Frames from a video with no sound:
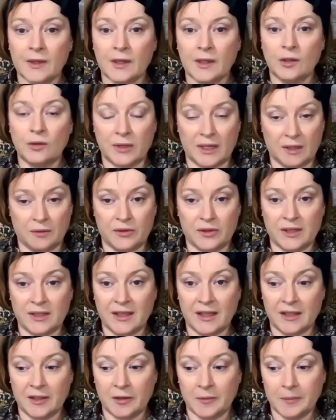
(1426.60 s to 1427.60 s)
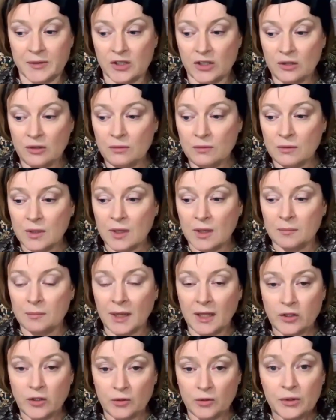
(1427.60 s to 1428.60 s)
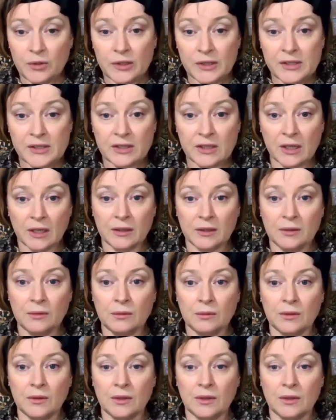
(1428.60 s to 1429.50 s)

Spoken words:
Grounding helps you, but also